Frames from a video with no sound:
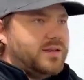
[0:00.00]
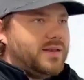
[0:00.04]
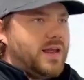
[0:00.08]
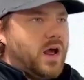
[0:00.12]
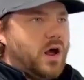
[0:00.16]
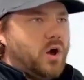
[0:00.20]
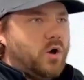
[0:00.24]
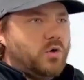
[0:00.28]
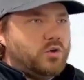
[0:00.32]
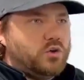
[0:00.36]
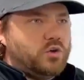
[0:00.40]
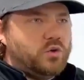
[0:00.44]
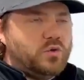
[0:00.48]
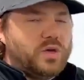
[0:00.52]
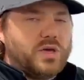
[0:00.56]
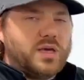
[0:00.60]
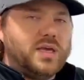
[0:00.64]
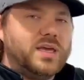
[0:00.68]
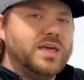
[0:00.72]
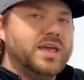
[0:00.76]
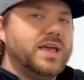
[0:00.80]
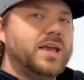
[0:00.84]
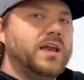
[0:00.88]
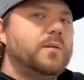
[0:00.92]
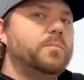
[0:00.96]
Now, you
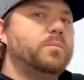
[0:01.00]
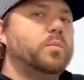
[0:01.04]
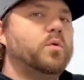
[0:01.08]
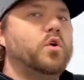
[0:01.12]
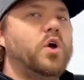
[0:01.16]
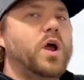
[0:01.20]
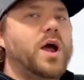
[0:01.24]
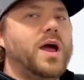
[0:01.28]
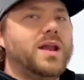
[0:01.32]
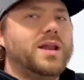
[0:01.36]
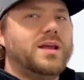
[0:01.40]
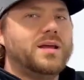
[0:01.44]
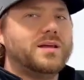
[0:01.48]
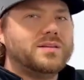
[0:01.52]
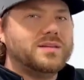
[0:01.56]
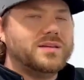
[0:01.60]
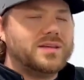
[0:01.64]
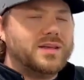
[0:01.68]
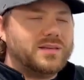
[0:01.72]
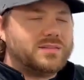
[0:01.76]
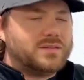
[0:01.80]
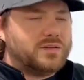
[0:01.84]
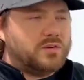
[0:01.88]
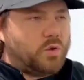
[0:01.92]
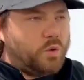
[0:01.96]
can get a
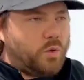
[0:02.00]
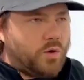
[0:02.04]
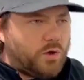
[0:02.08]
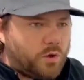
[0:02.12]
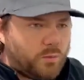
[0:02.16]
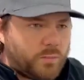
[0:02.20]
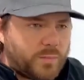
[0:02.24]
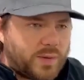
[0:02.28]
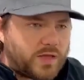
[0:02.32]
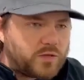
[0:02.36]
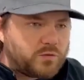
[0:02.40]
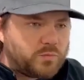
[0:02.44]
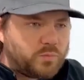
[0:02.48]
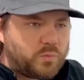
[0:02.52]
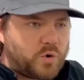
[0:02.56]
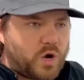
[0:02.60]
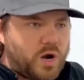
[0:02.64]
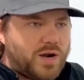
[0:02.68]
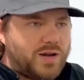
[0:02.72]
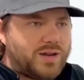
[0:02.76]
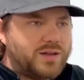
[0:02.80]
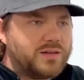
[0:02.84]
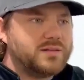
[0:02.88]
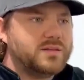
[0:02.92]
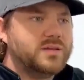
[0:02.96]
product, it's an oil-based
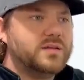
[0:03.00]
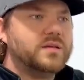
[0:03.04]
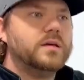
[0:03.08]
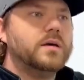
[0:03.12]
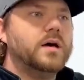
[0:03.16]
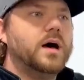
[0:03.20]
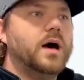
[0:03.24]
product.